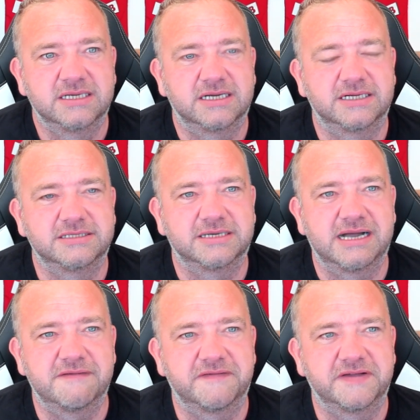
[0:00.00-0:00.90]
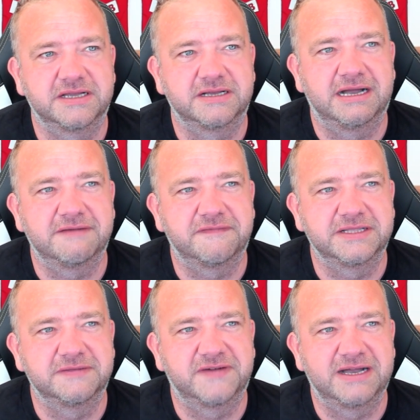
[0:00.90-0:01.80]
And I think
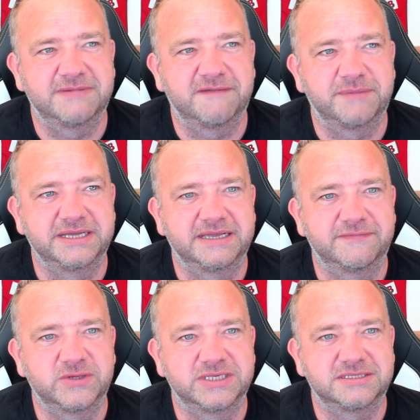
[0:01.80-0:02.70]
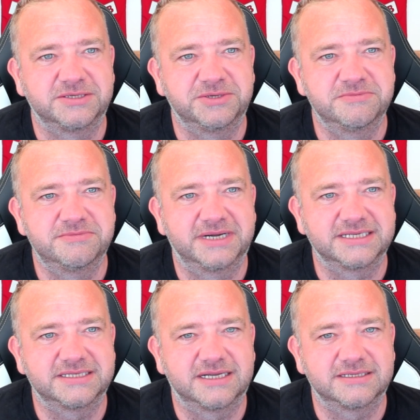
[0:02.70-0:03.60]
the vibe I've been given is that you
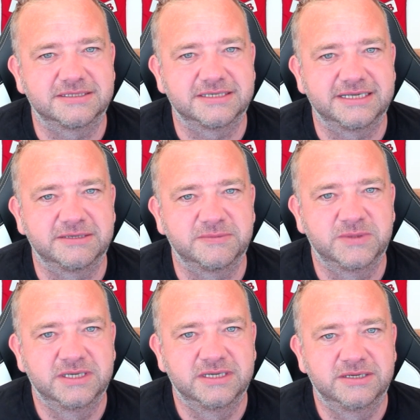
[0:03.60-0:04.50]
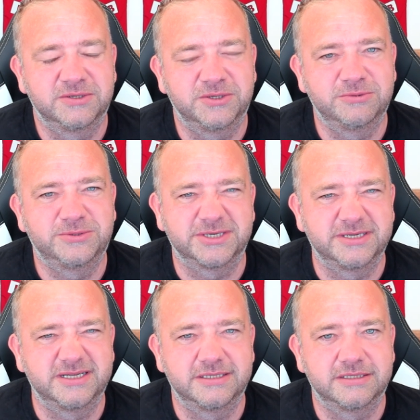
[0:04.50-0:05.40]
might start to see them
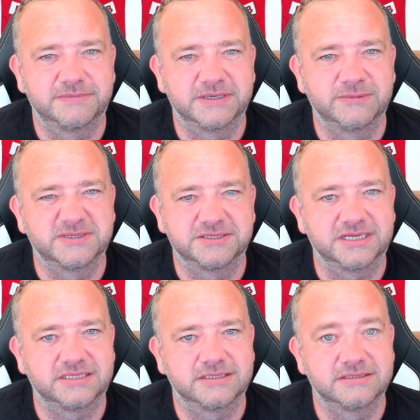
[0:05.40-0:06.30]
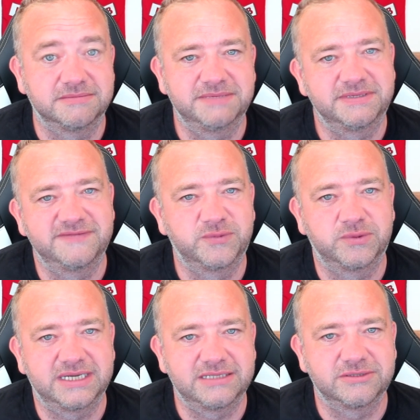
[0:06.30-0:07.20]
U-turning a little bit with suggestions that maybe
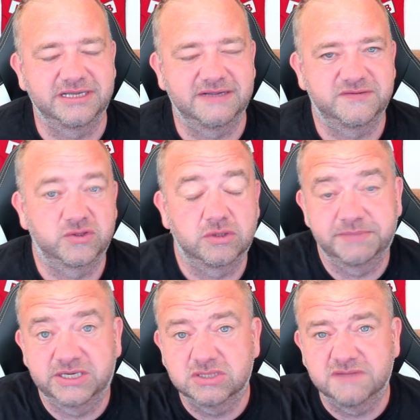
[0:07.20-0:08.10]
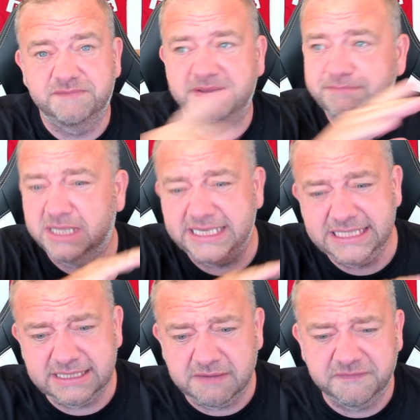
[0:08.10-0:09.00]
Liverpool are looking after all, because they've been playing
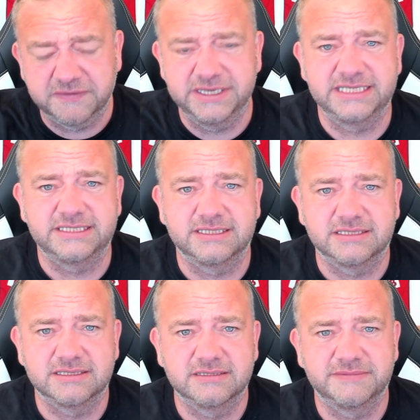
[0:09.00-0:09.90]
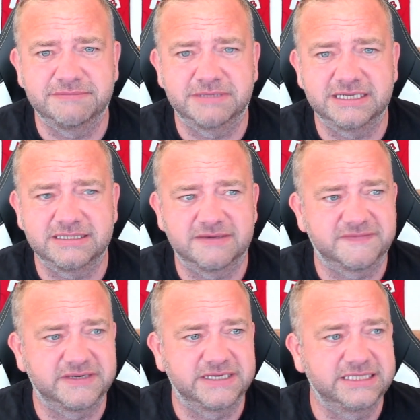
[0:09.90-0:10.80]
it down for ages.
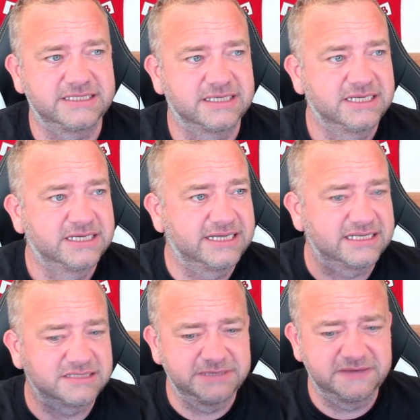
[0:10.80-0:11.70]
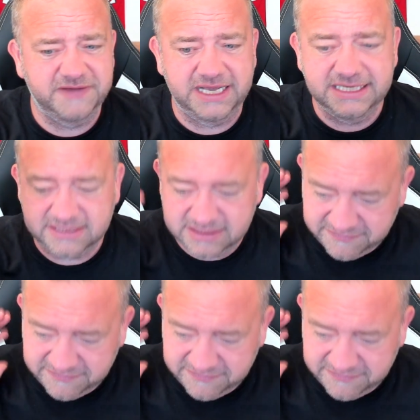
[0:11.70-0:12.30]
That's my advice.